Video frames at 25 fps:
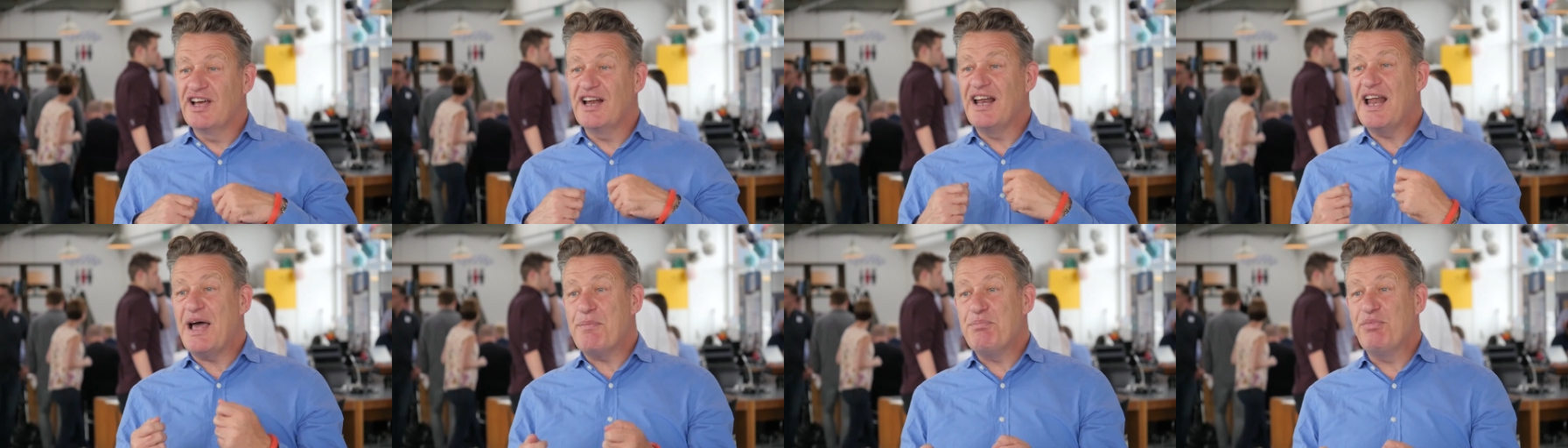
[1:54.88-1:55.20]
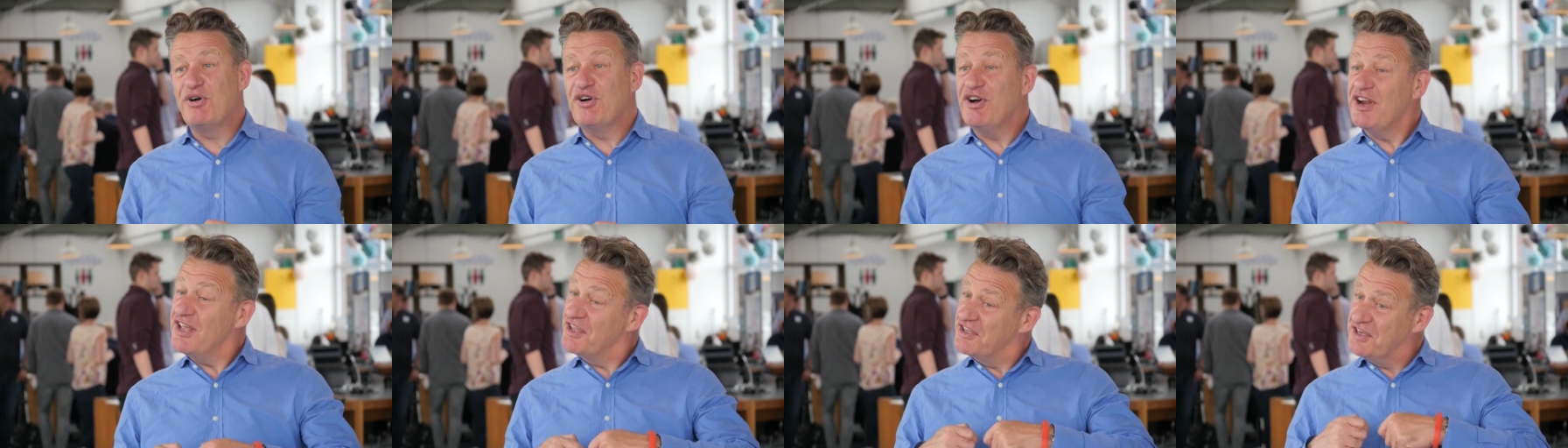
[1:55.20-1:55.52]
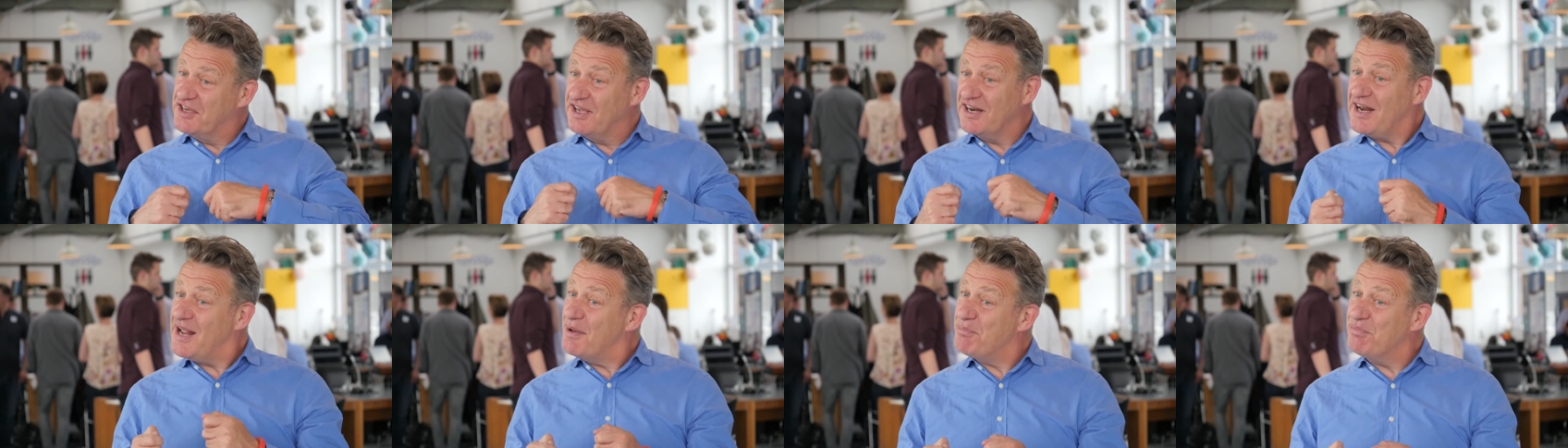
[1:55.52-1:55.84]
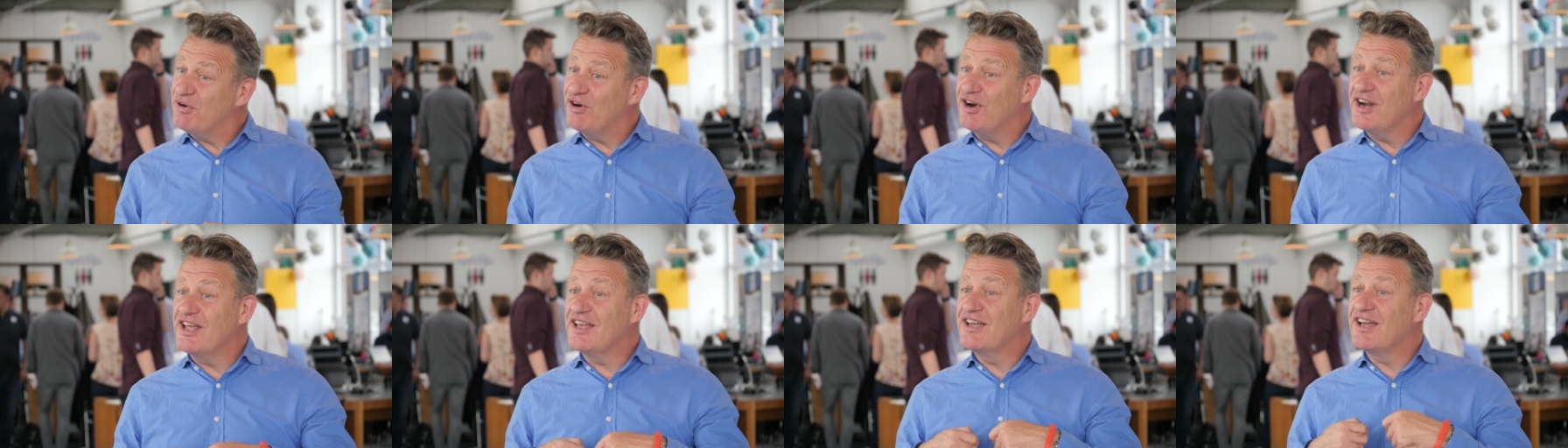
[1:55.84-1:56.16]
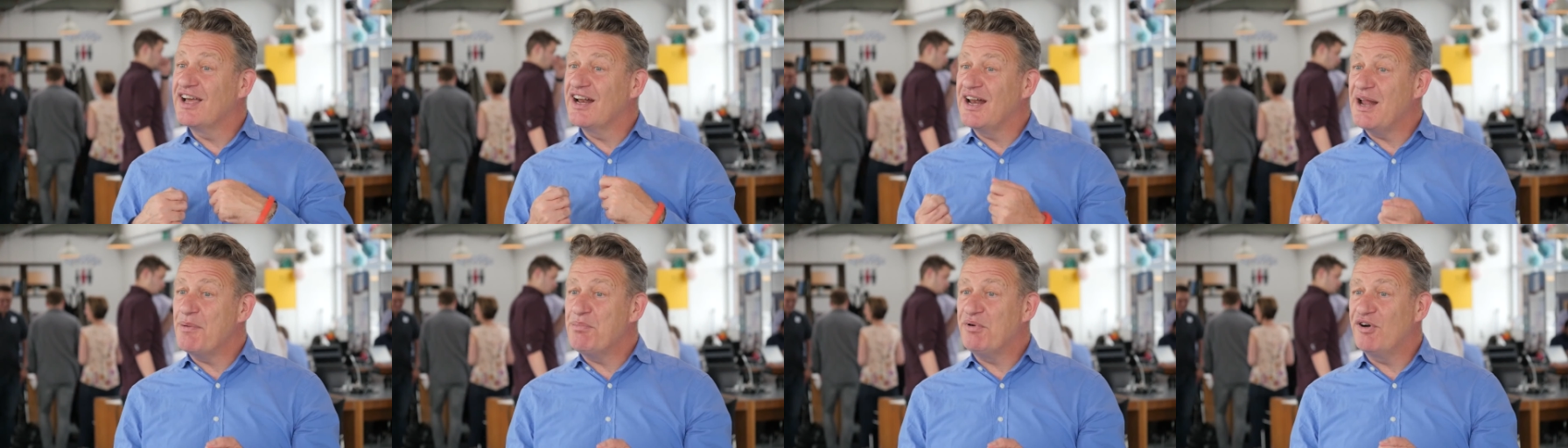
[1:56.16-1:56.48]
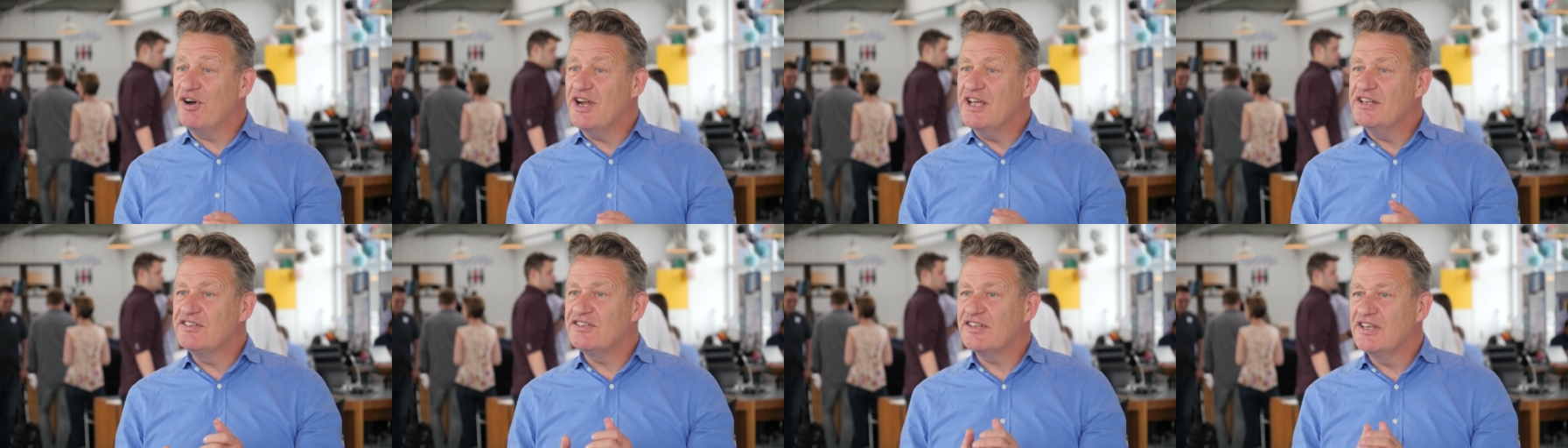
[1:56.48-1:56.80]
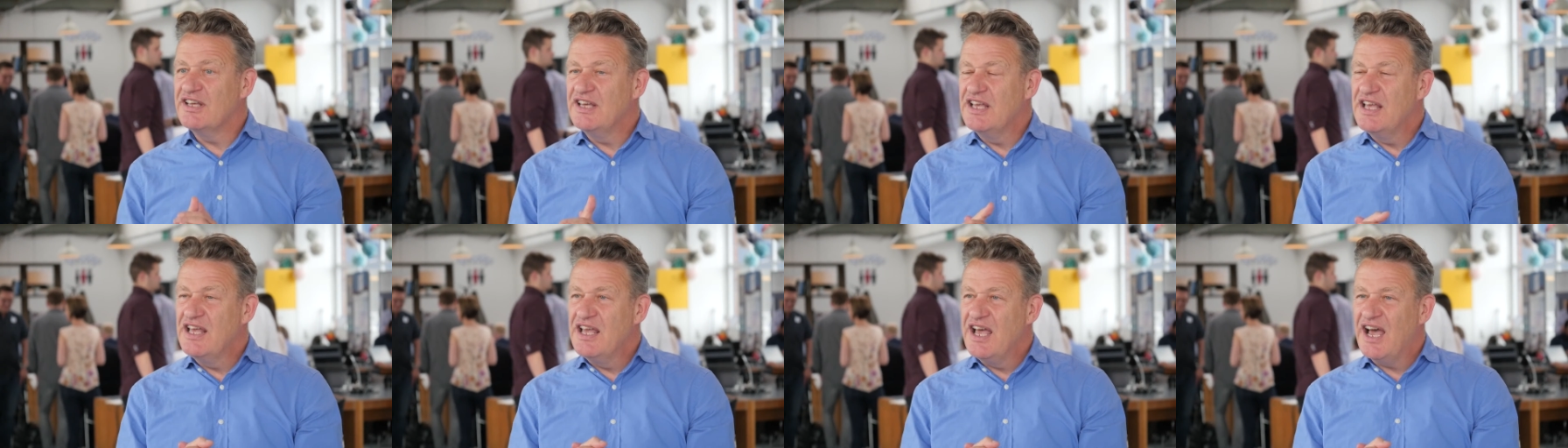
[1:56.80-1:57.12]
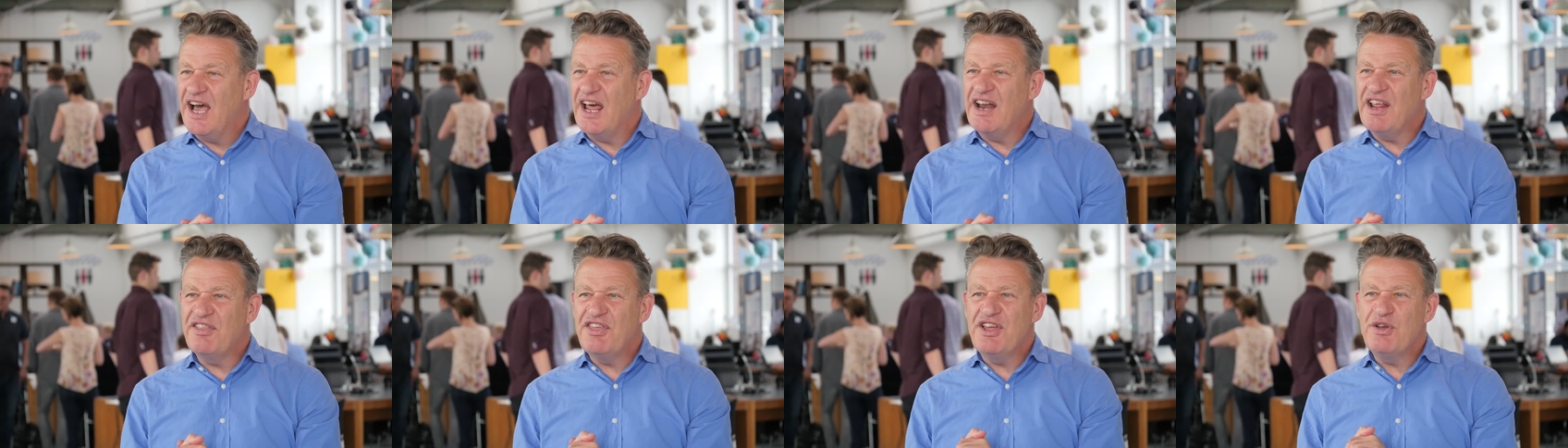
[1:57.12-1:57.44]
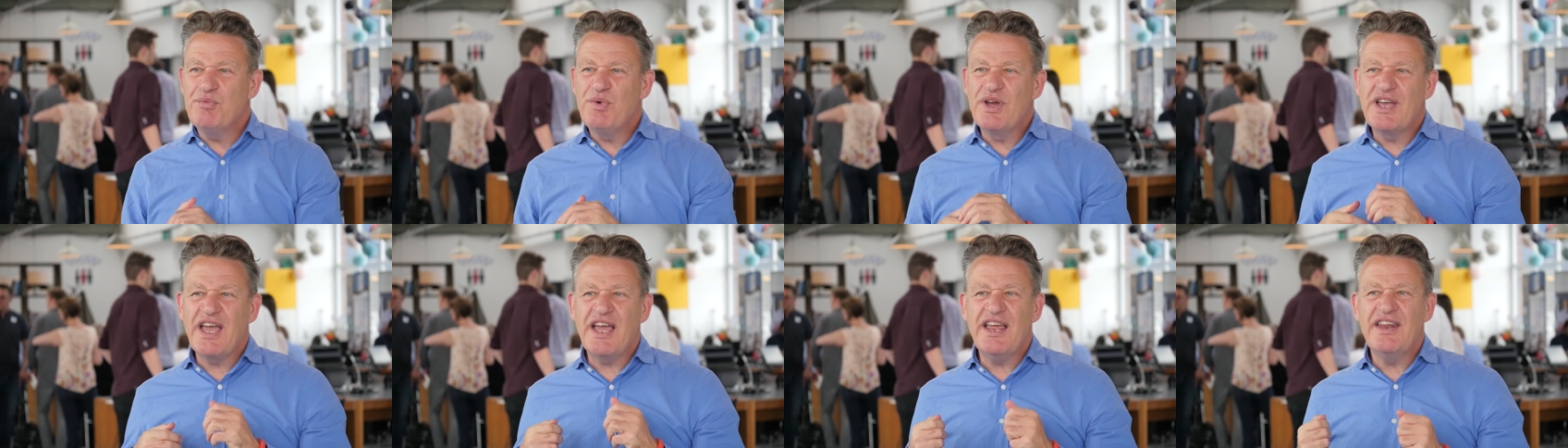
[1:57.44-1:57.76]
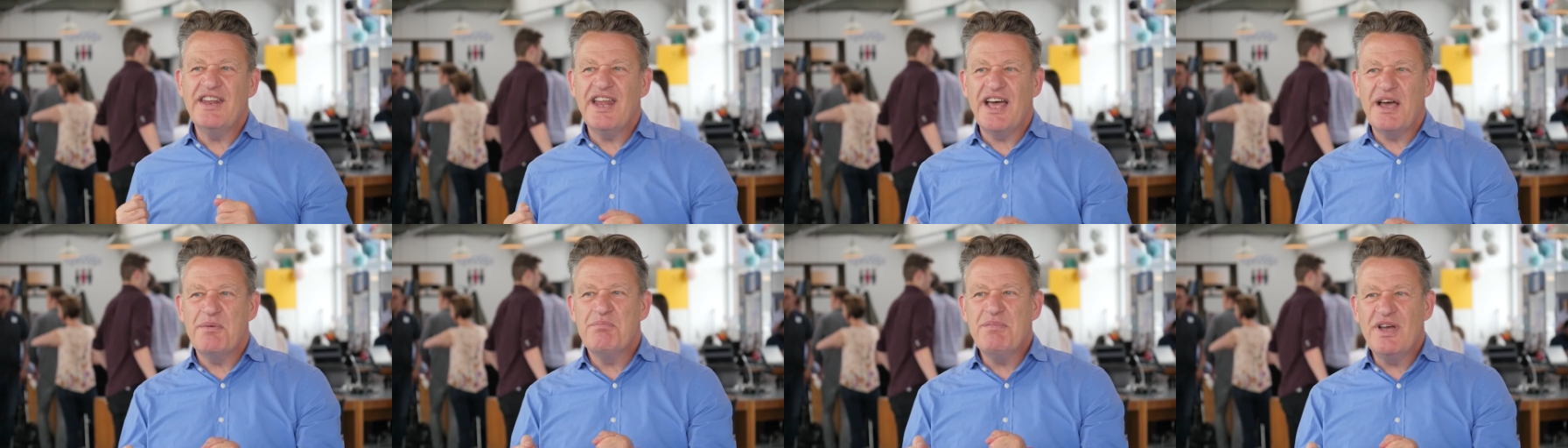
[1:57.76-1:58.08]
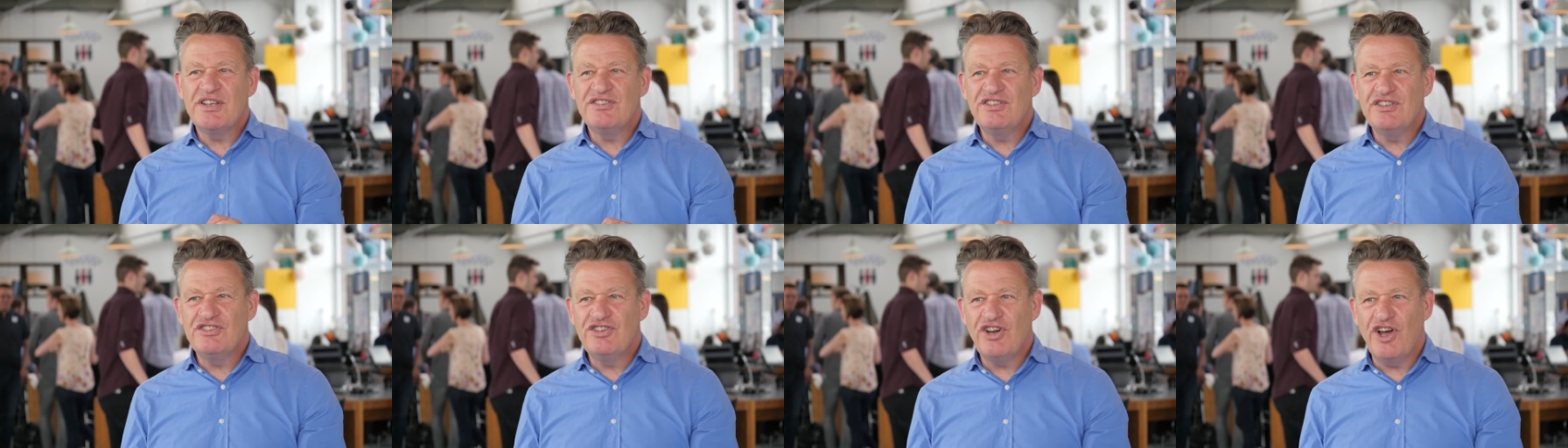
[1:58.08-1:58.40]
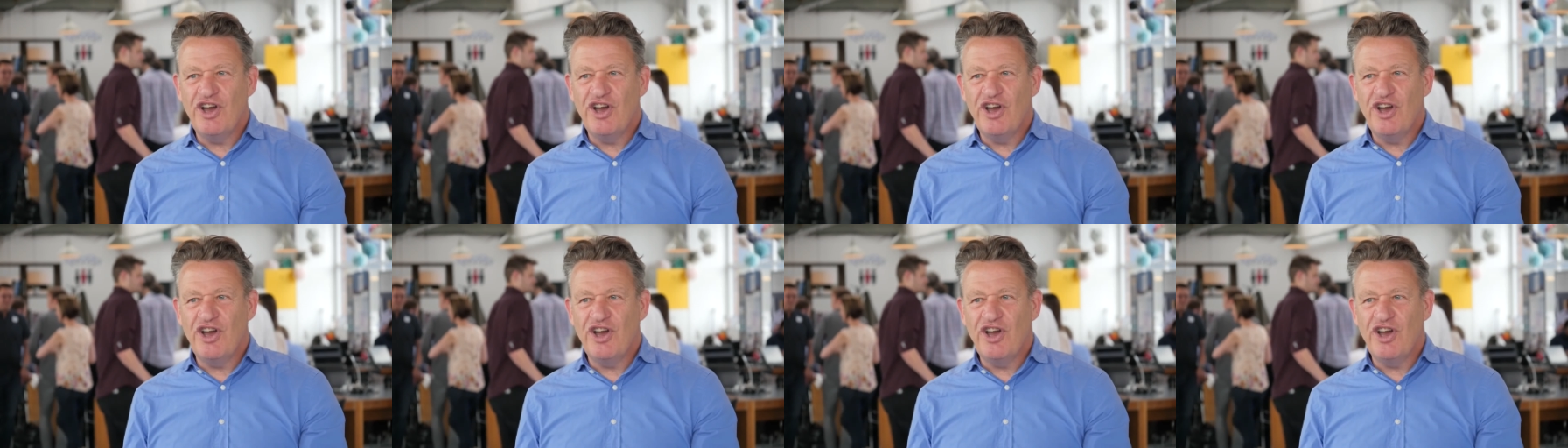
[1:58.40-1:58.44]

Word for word: collaborate, collaborate, collaborate. And I think we're getting that message